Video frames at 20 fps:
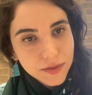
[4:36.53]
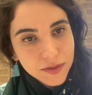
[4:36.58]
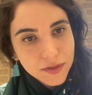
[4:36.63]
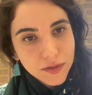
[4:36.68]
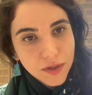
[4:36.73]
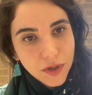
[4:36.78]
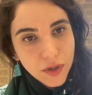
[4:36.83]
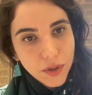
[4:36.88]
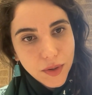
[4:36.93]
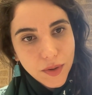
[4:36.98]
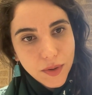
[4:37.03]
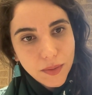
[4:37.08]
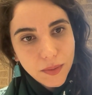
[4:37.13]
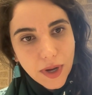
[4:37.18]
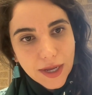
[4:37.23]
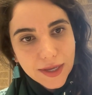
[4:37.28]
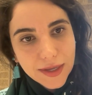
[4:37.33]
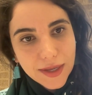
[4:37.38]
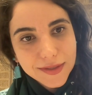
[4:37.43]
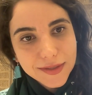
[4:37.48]
So
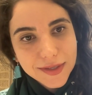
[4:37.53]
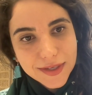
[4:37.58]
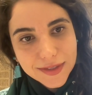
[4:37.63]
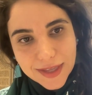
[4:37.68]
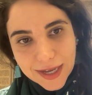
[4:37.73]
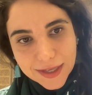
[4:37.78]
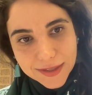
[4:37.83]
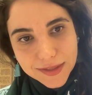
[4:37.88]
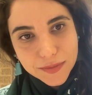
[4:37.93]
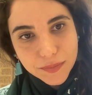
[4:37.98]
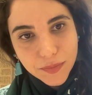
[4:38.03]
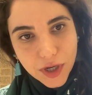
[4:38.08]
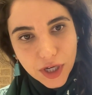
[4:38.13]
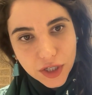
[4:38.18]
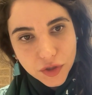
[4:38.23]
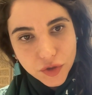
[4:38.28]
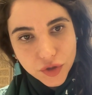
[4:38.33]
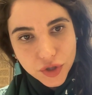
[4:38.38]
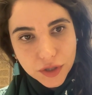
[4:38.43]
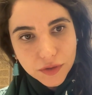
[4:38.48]
I think that's
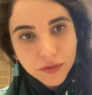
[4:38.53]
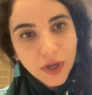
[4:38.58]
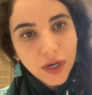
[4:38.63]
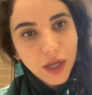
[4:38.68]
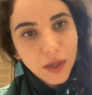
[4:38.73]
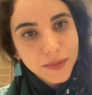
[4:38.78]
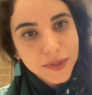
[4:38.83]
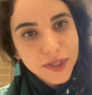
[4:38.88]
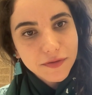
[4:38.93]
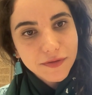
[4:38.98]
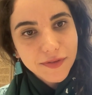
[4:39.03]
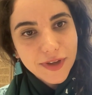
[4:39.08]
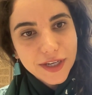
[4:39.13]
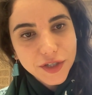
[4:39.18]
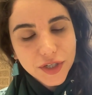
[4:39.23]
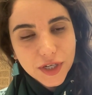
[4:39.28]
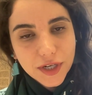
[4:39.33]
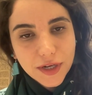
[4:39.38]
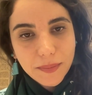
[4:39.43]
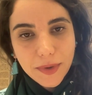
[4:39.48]
my general
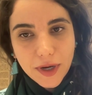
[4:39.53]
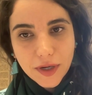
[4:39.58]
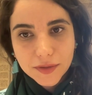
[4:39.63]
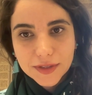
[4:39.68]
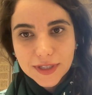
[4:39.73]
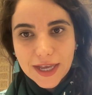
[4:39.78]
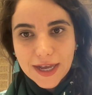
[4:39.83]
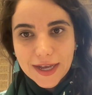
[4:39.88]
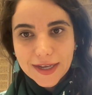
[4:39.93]
observation about that.